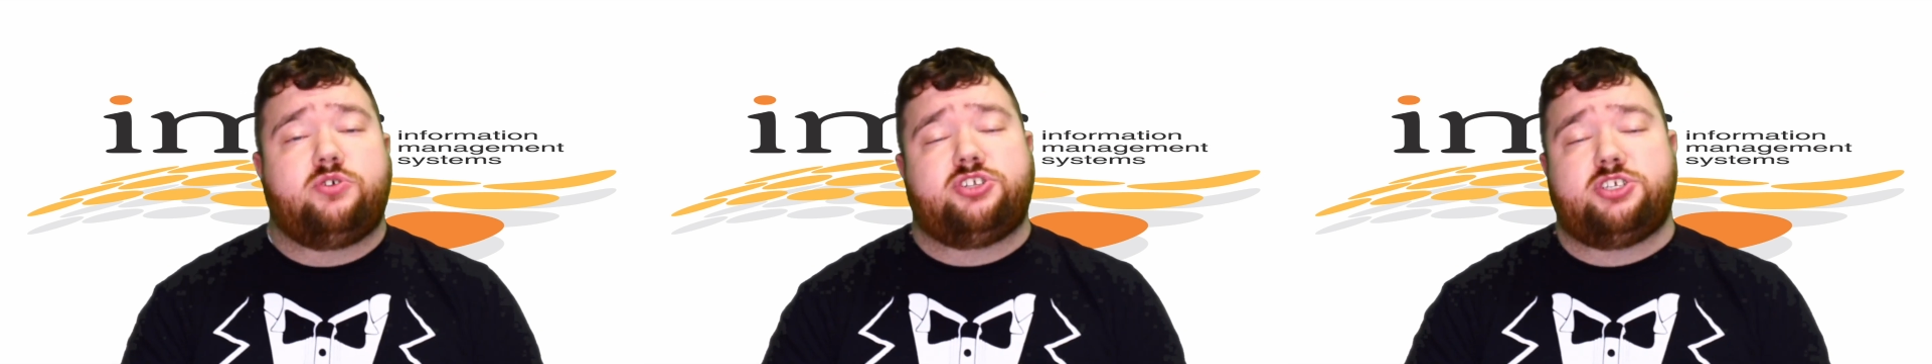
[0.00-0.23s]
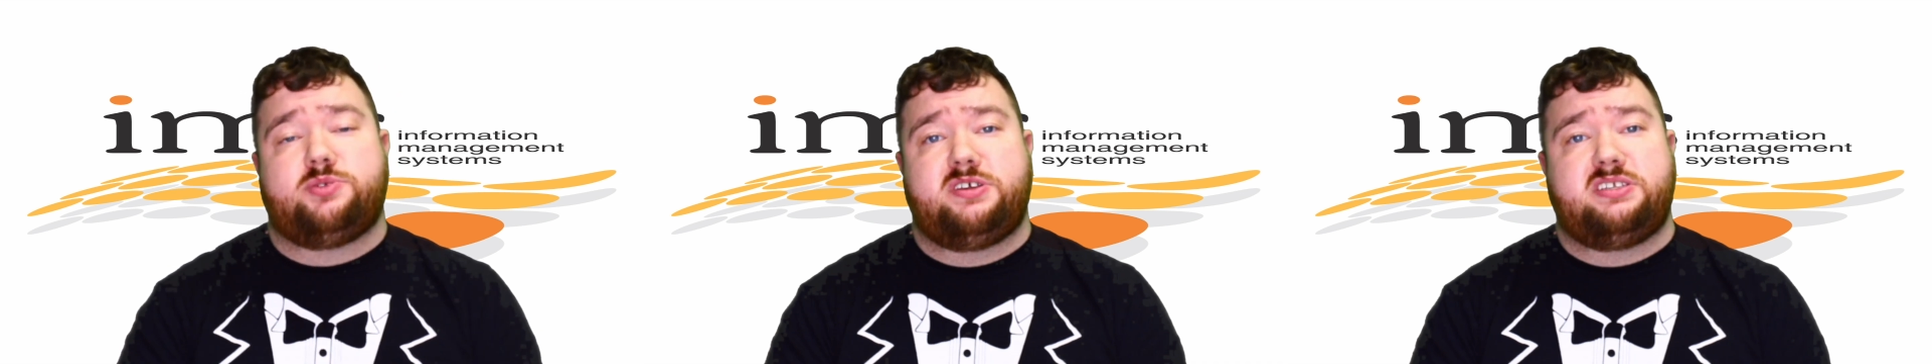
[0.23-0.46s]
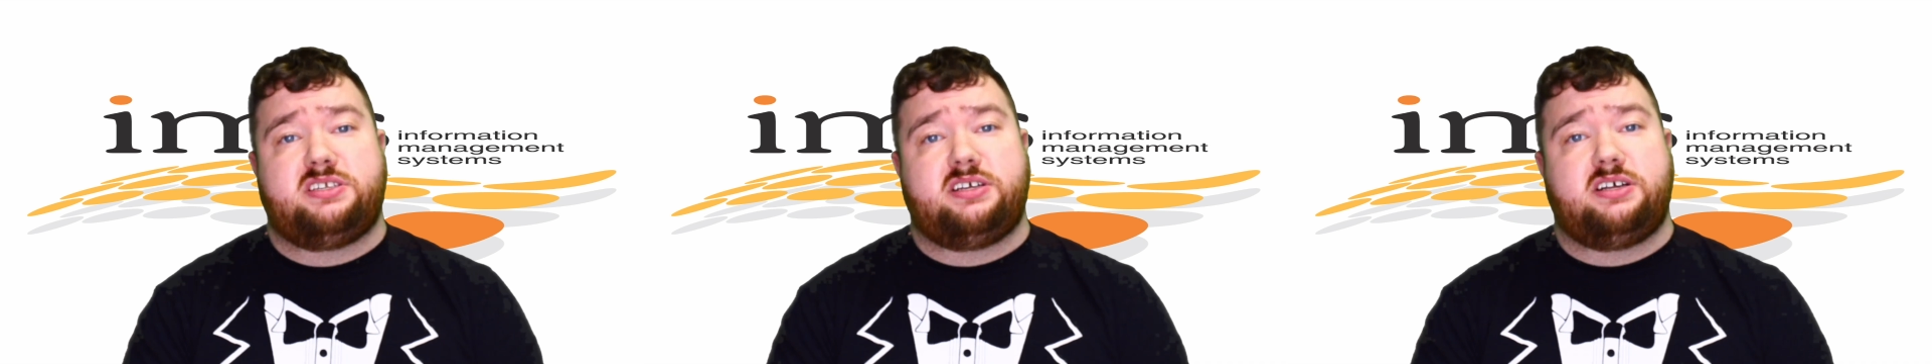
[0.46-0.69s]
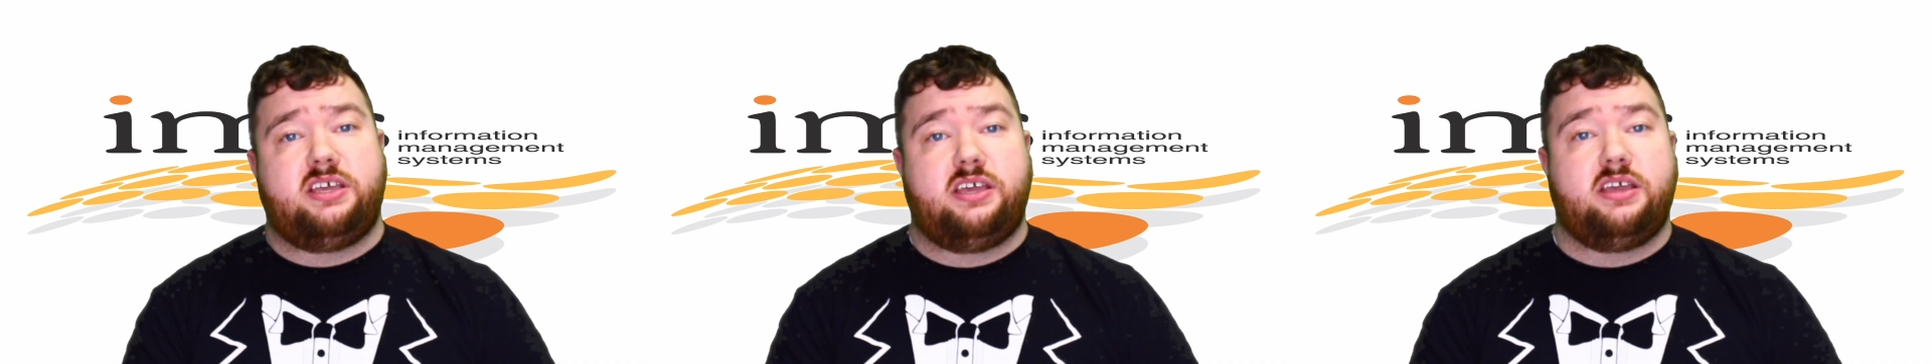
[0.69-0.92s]
which is
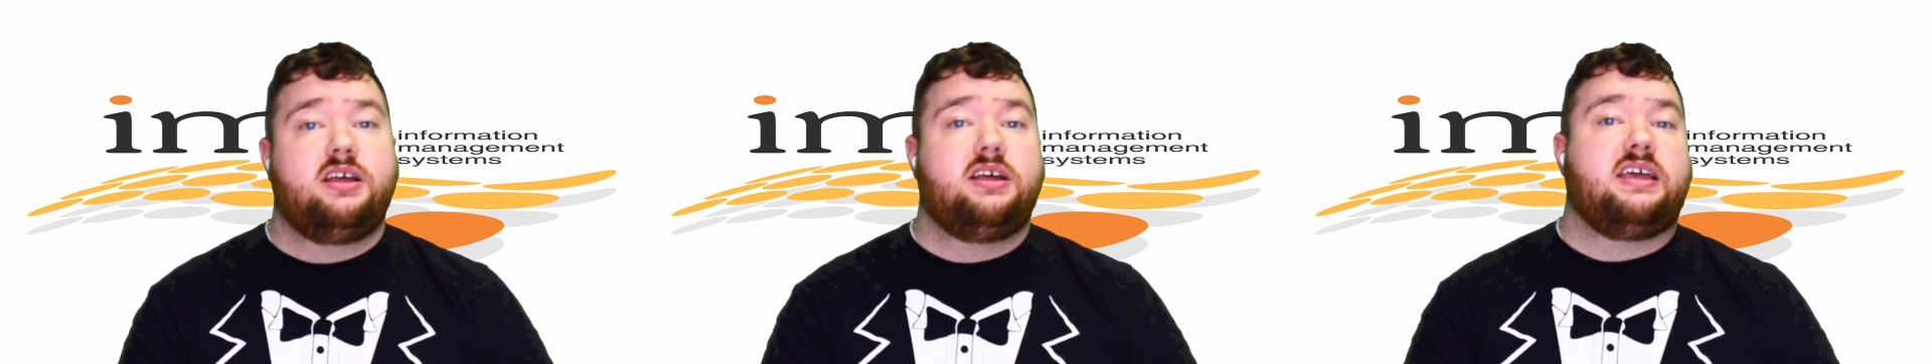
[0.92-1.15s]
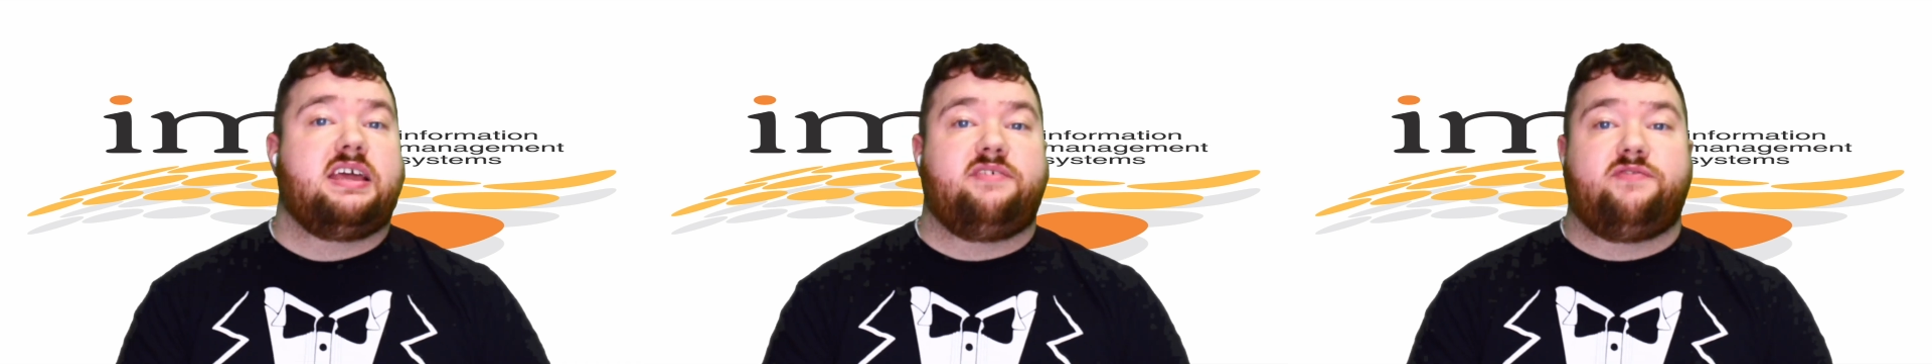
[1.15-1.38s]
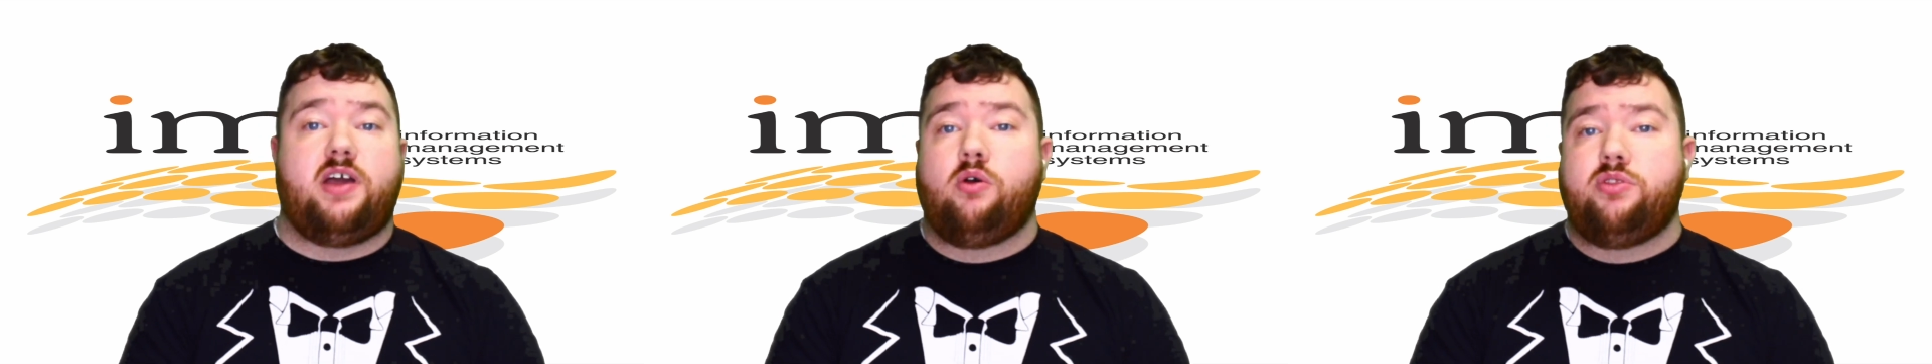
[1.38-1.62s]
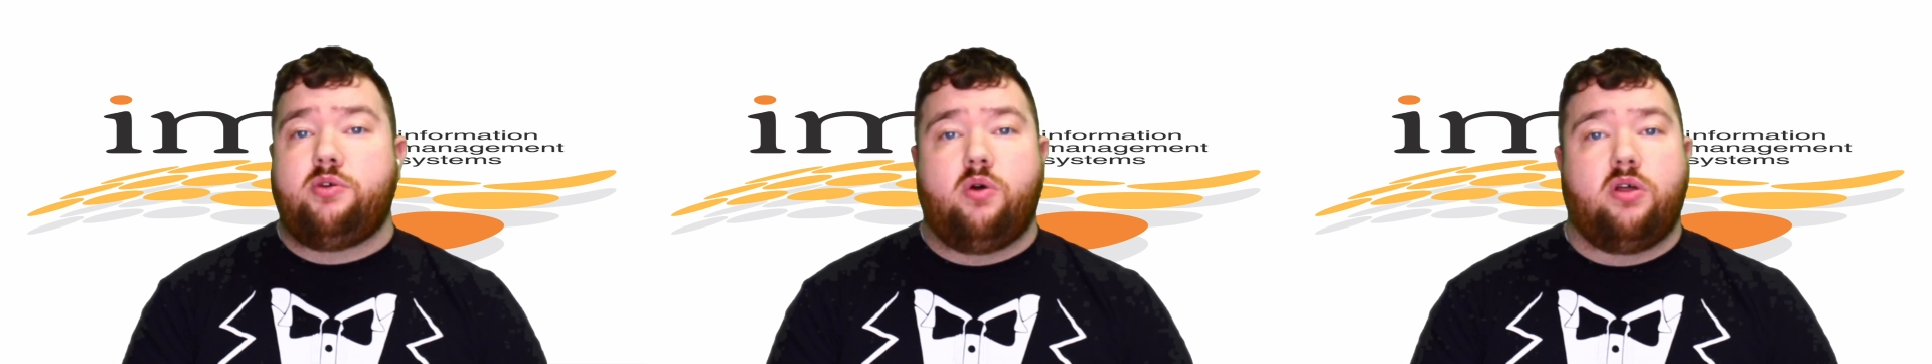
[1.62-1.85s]
basically if I only